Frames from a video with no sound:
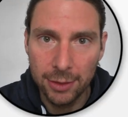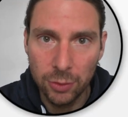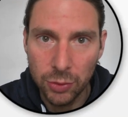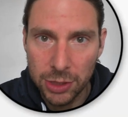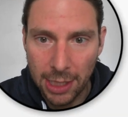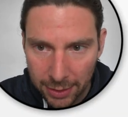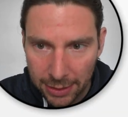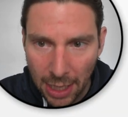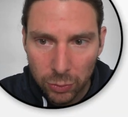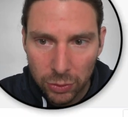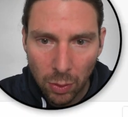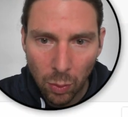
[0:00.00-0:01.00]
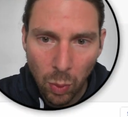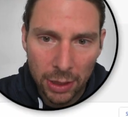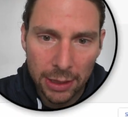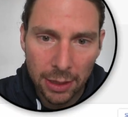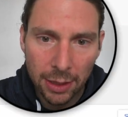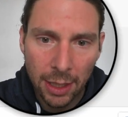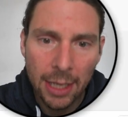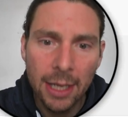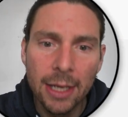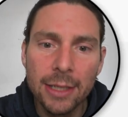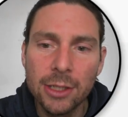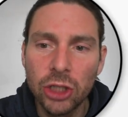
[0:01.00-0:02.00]
to sell it. Now, one little
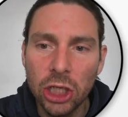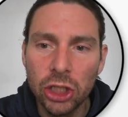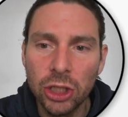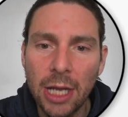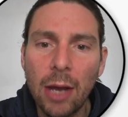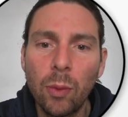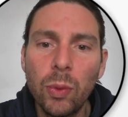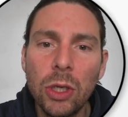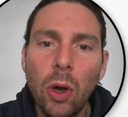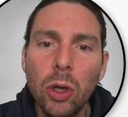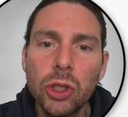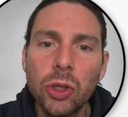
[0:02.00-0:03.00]
suggestion, we also